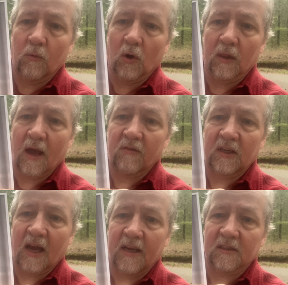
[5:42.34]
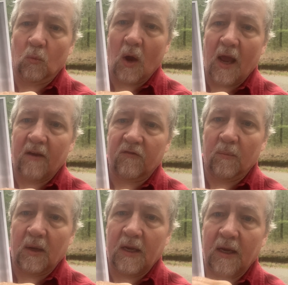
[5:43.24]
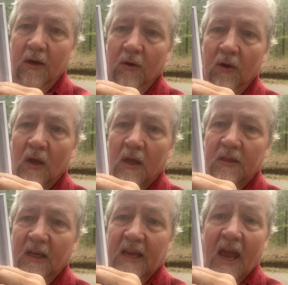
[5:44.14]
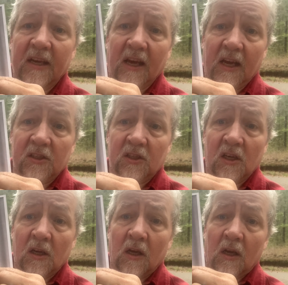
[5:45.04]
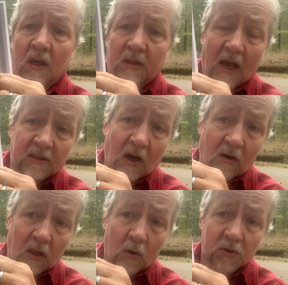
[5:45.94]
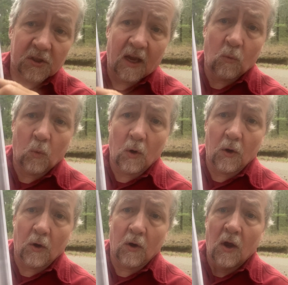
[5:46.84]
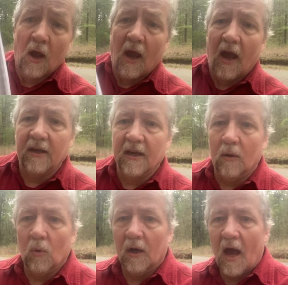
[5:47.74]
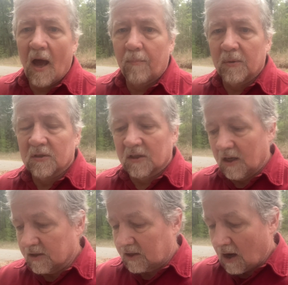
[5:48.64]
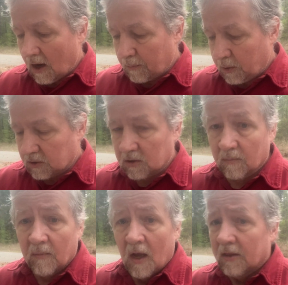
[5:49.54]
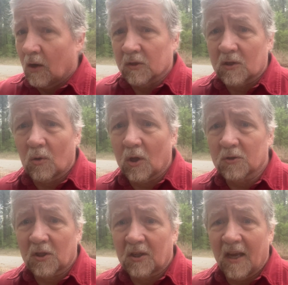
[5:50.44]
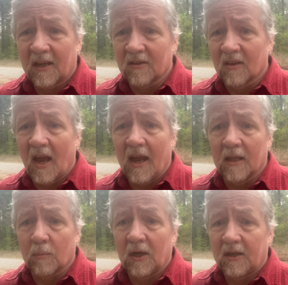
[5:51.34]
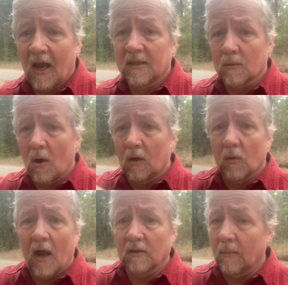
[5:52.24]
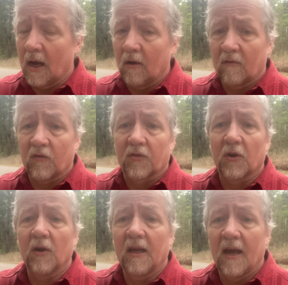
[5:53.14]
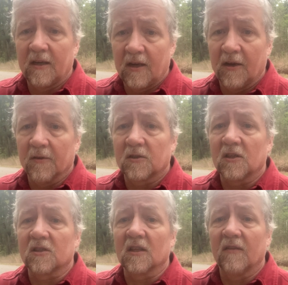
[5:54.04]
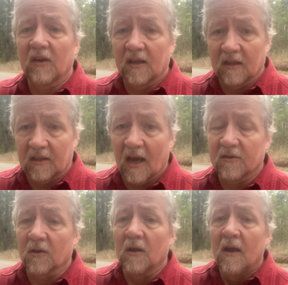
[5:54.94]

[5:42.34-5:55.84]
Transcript: 11 days away from here to Kadesh. That's how close they were. And yet what happens is God puts them, they were so close to taking the land, but he takes them on a roundabout for 38 years, just living in the desert,